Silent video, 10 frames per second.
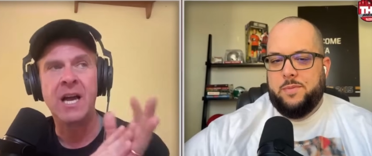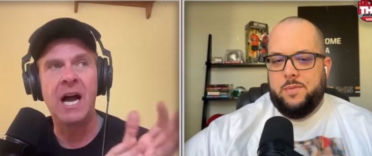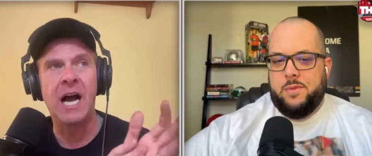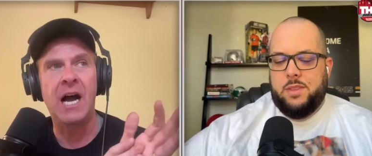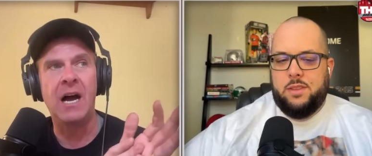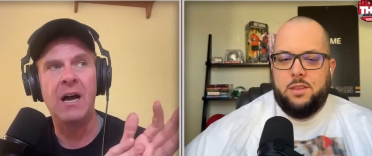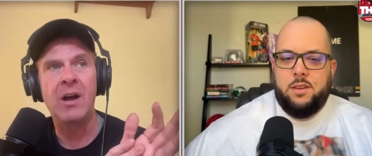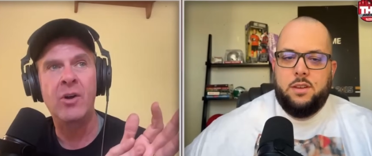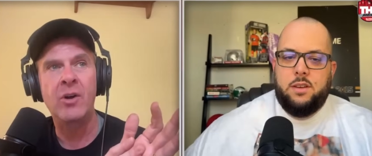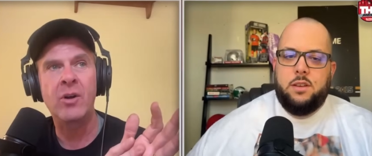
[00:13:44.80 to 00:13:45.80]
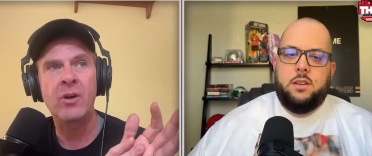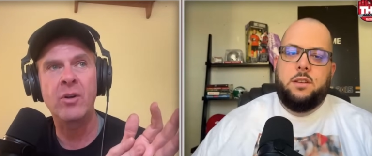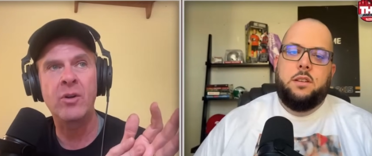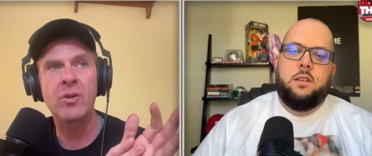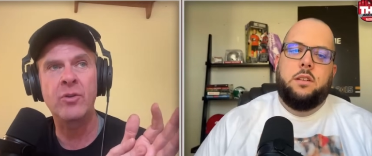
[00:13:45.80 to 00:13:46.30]
Speaker 1: Uh,
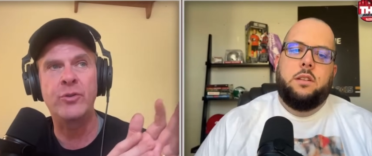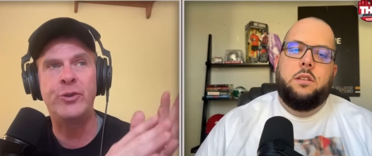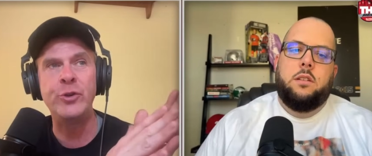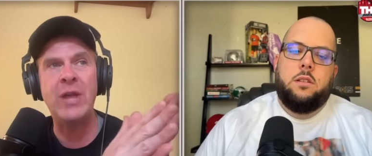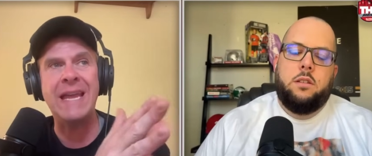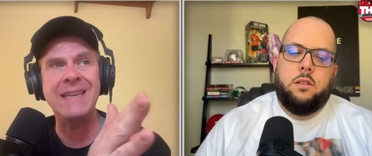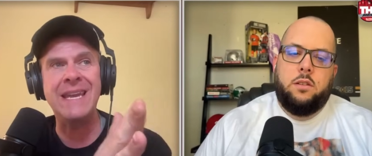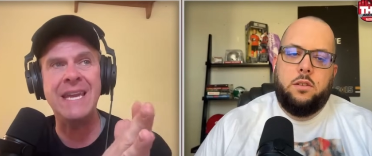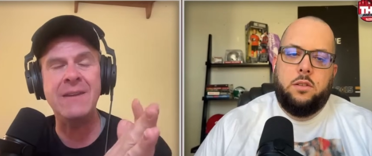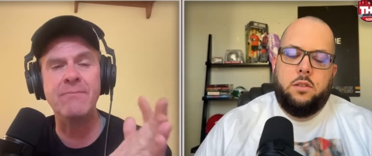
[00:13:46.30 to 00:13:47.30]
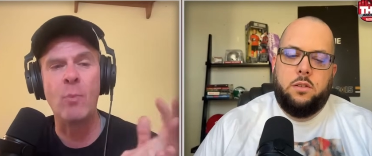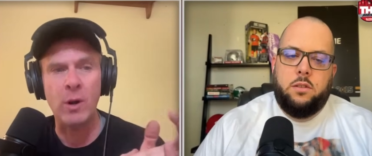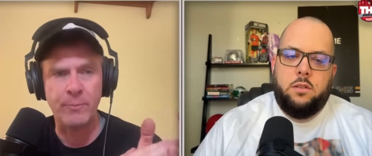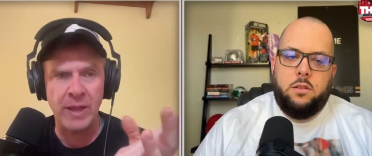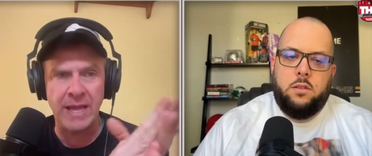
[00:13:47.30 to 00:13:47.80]
Do they need
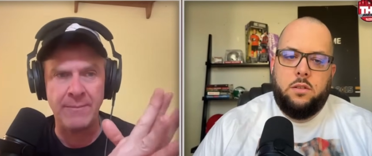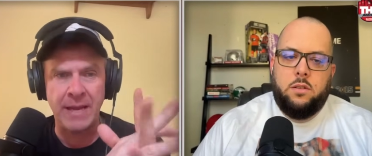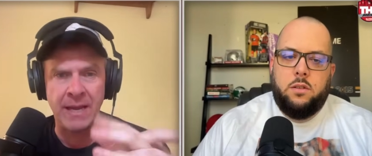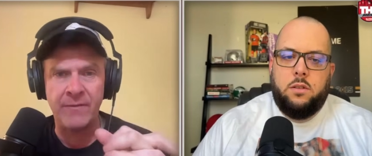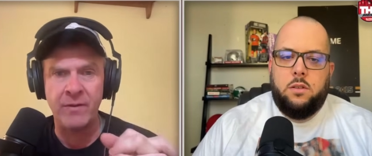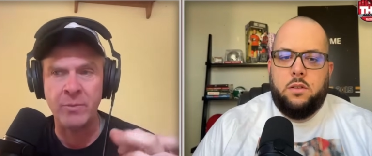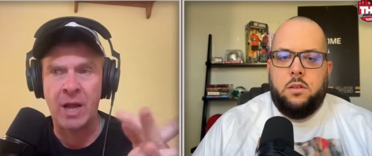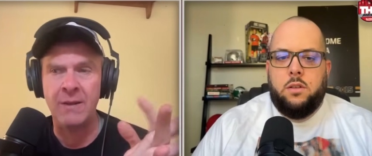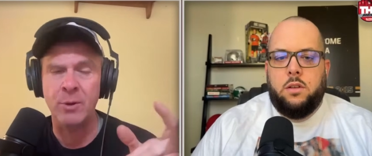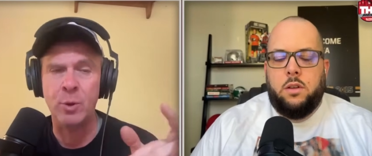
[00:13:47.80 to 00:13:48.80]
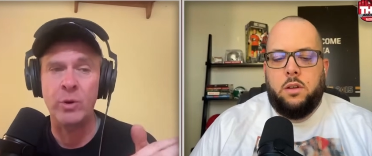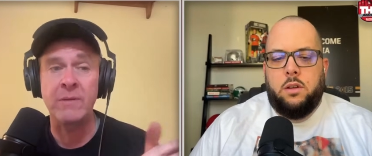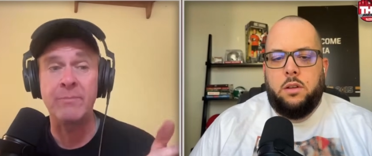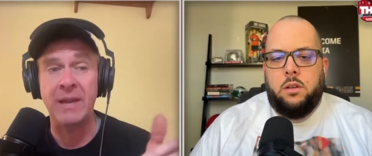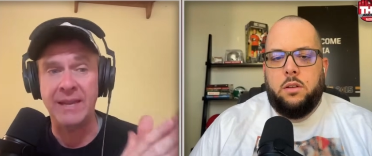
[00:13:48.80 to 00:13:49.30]
more playmaking from Kyle McCord
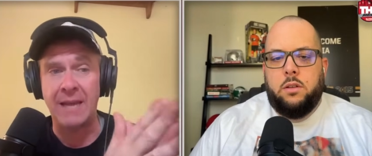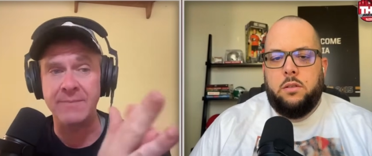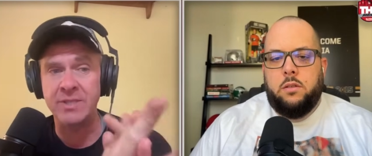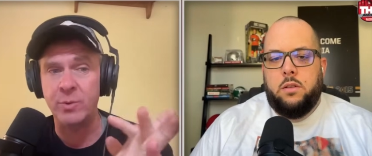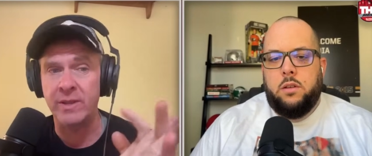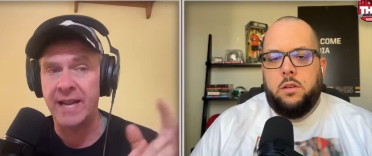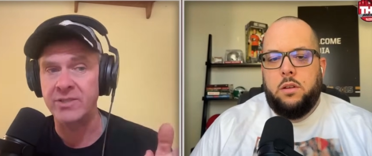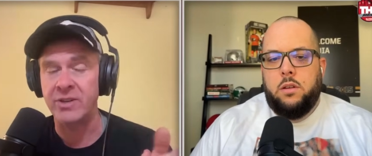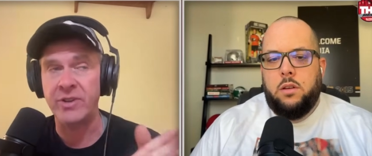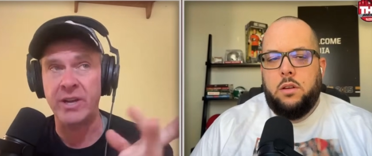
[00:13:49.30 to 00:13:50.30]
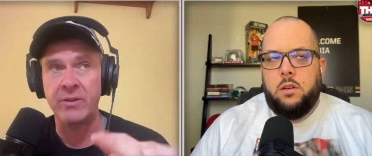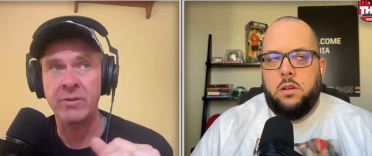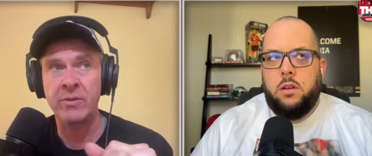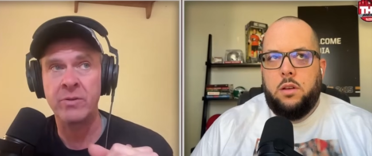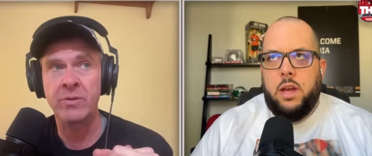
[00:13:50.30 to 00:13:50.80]
in big games to win the national
Speaker 2: title?
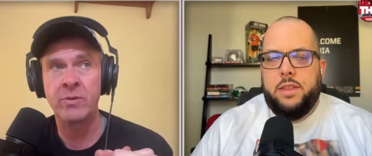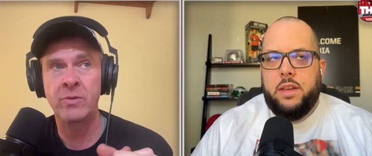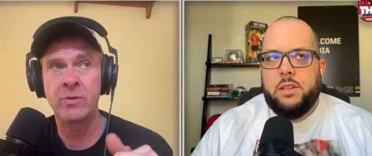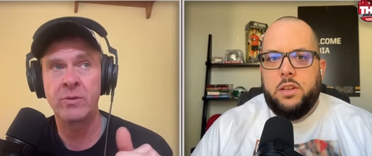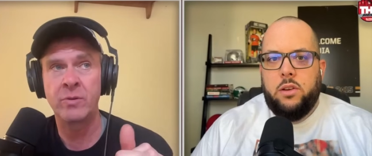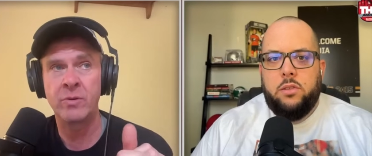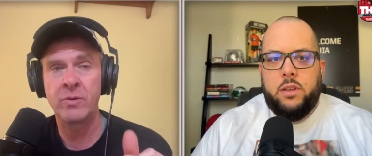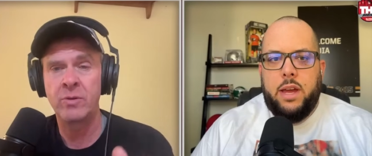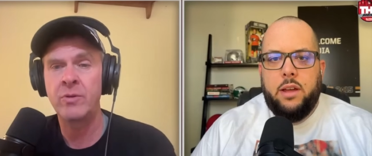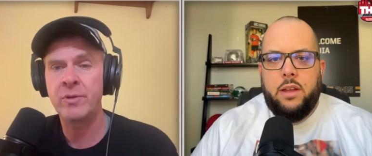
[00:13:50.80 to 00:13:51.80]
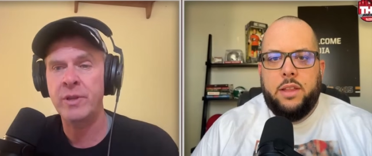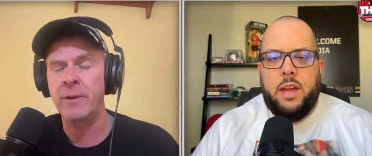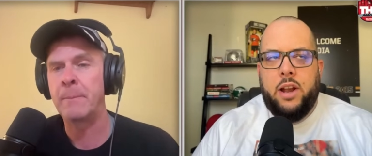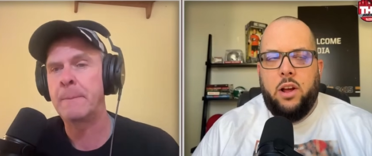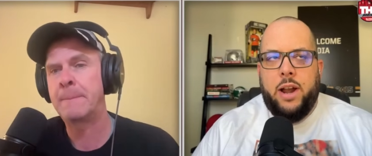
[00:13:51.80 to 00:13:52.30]
I think so. Yeah, I,
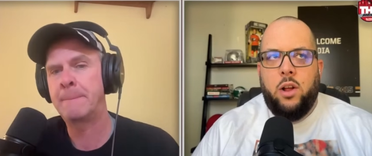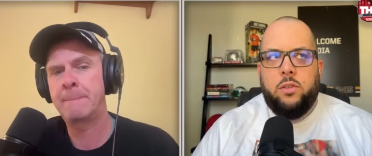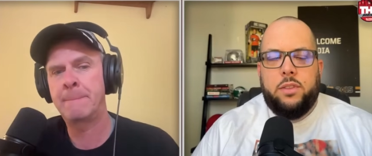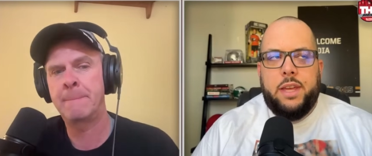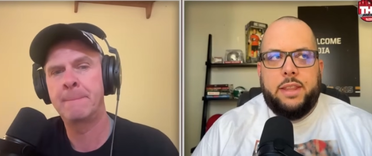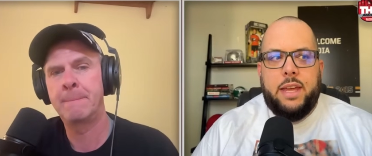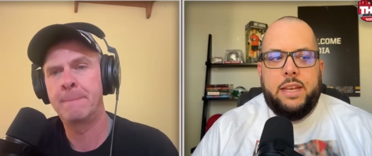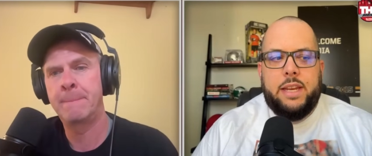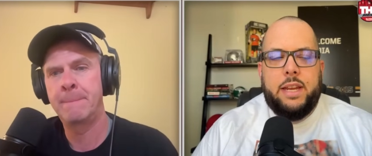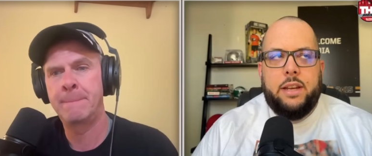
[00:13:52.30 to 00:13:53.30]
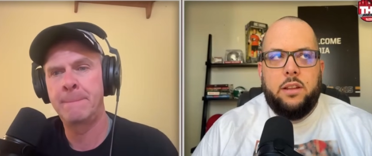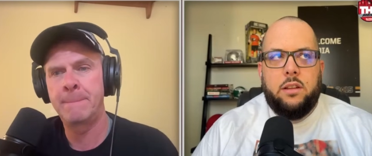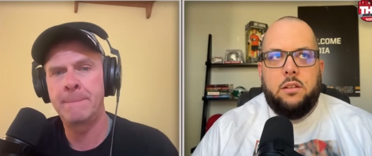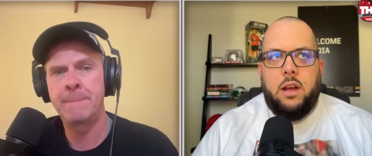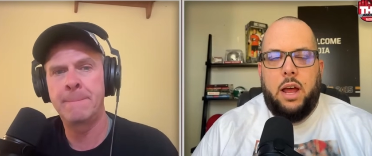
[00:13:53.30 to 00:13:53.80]
I don't. I don't think they need
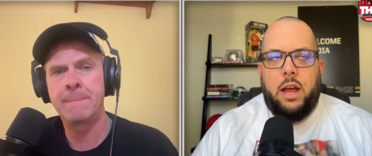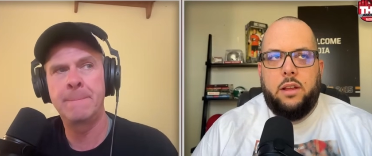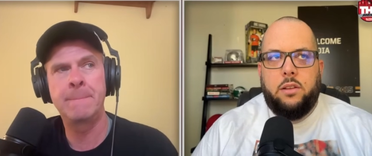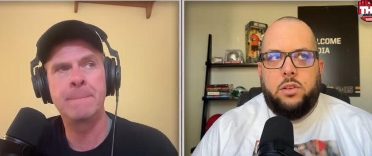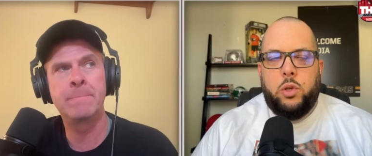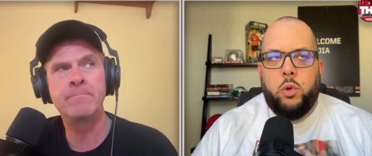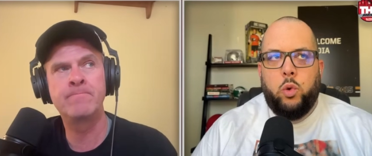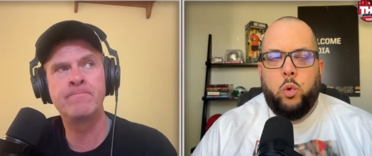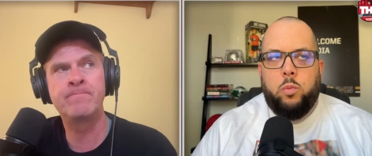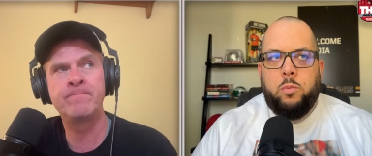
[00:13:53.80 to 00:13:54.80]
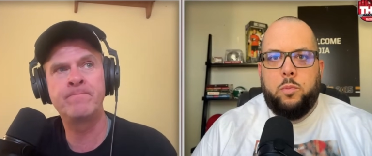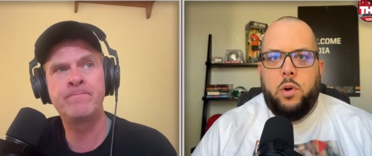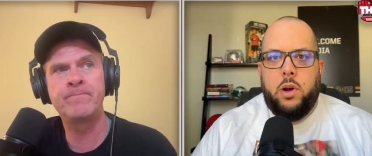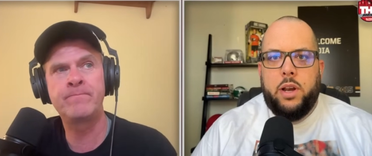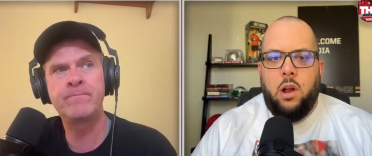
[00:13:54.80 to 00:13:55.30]
to
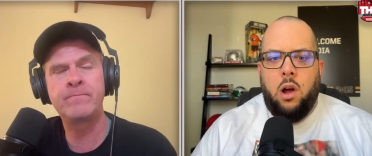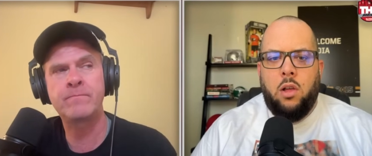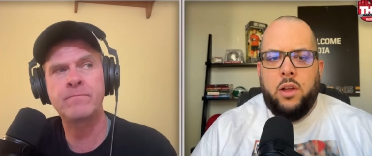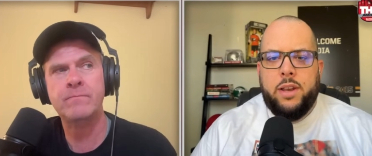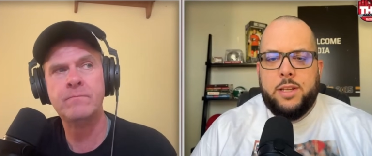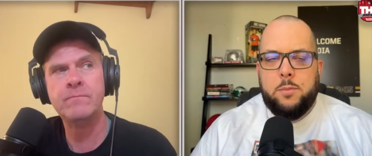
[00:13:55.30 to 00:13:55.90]
put it all on his